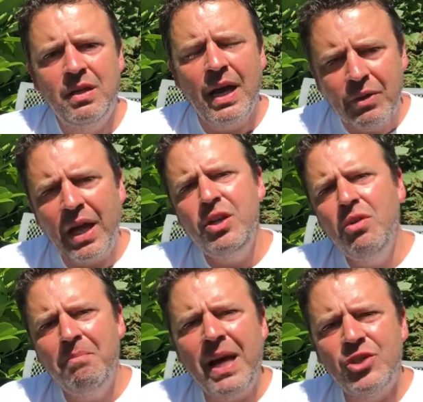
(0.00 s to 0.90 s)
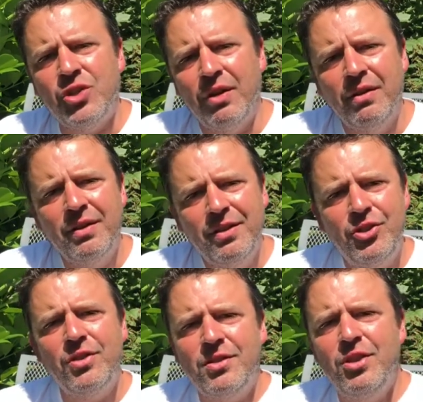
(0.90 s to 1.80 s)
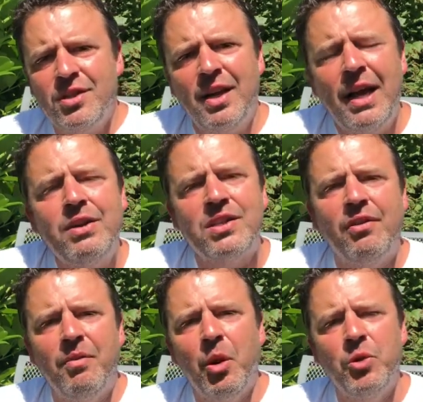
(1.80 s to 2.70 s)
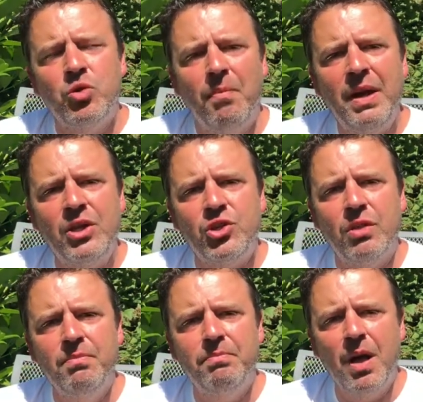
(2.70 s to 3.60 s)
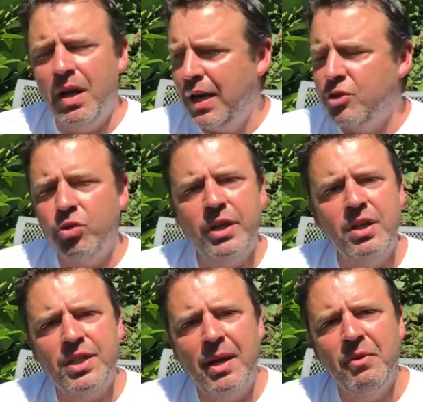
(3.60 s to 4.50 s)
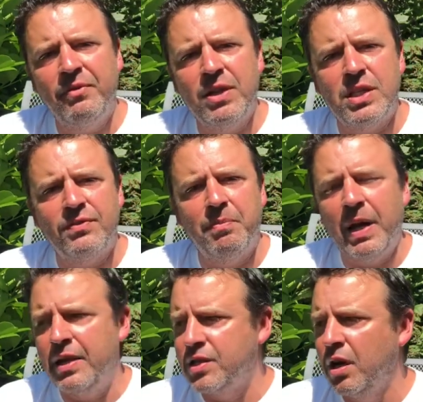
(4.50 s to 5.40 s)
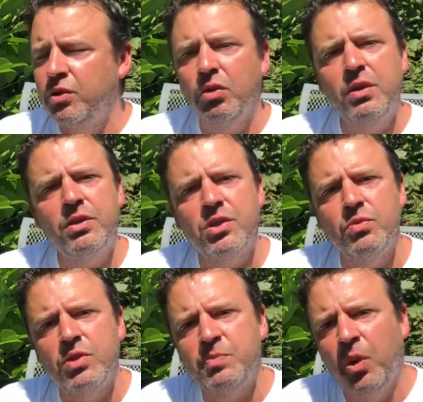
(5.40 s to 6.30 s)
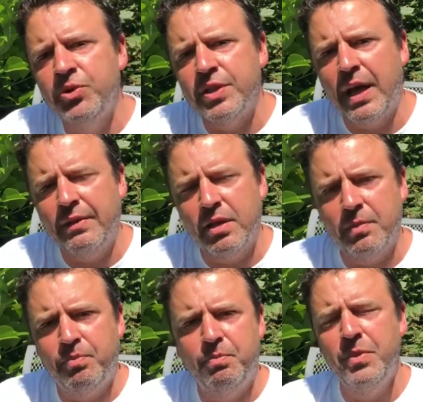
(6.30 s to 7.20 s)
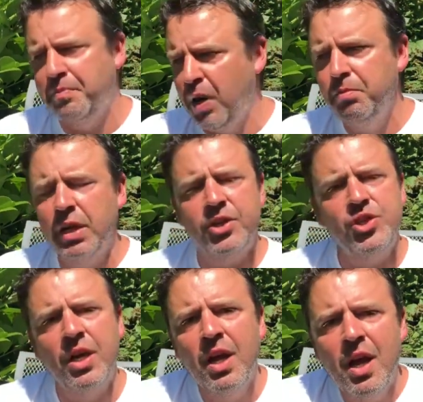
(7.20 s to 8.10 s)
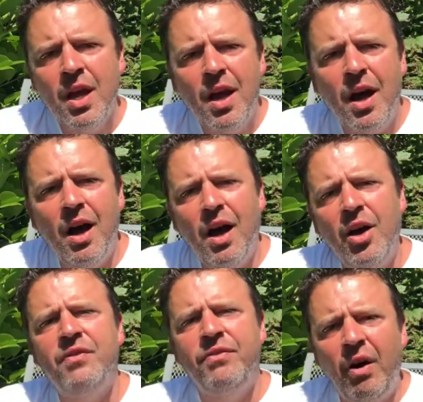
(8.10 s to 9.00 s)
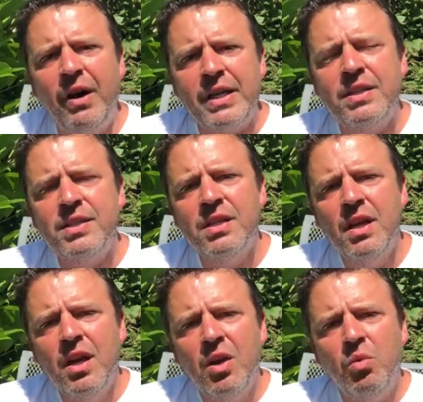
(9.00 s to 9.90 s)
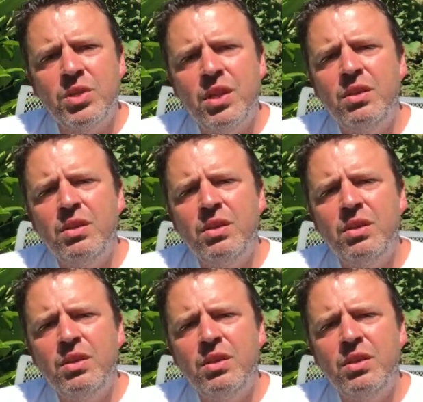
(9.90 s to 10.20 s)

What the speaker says: Now, can you imagine, just allow yourself a moment to imagine, electronic containment fences for pets, that a dog that doesn't respond to that, that the published advice was